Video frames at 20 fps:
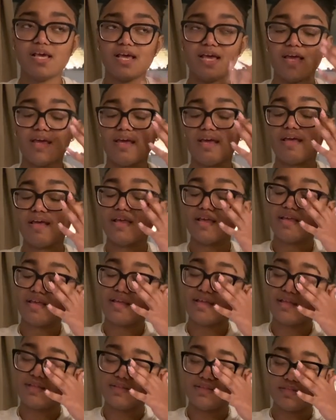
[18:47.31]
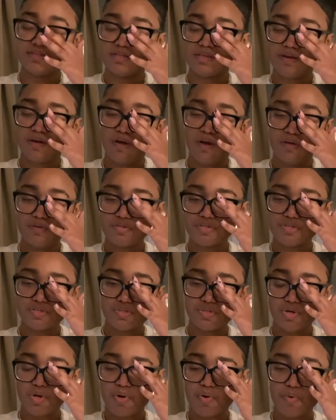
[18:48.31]
And
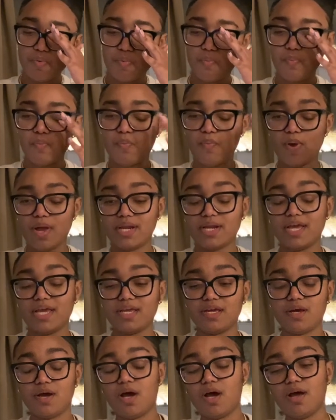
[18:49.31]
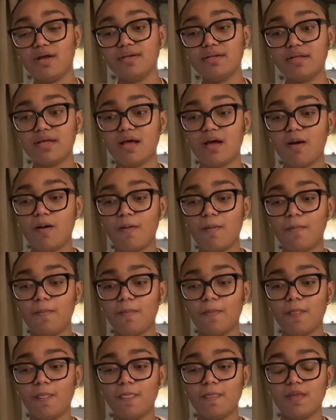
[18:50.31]
also when I cough,
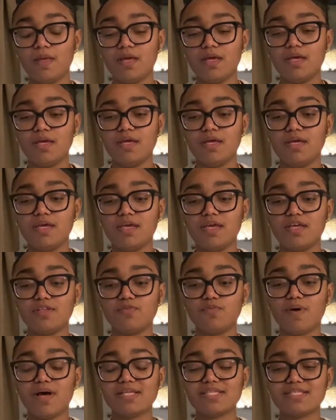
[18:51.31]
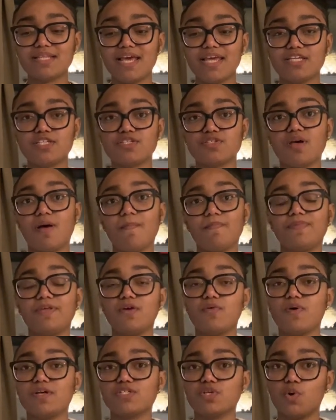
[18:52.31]
it was like something
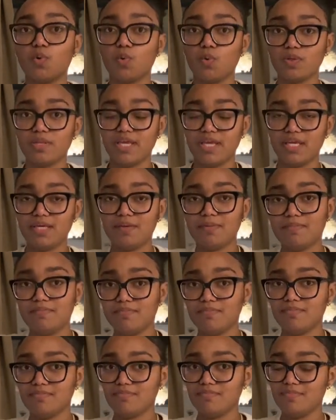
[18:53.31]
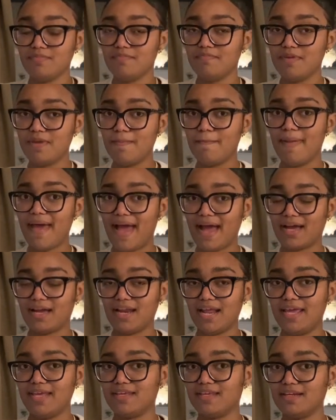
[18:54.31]
was holding me back,
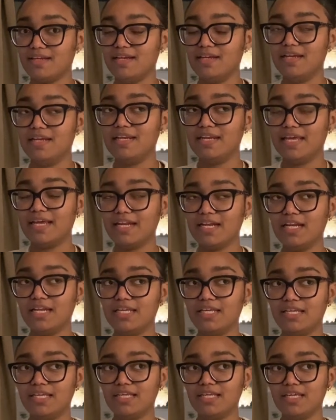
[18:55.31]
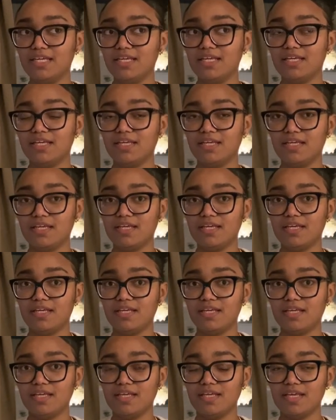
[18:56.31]
like literally
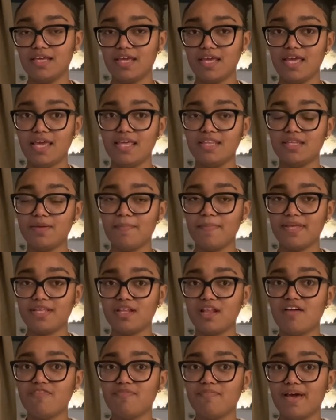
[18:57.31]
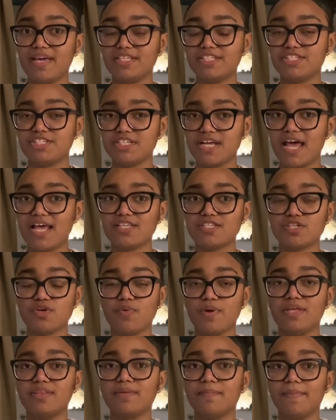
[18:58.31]
in the middle of my chest, so
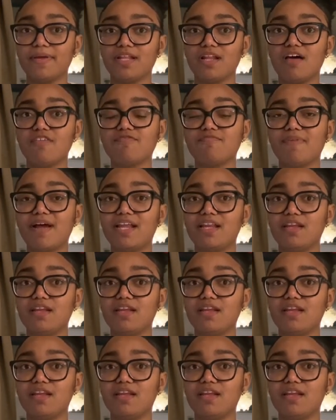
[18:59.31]
in the middle of my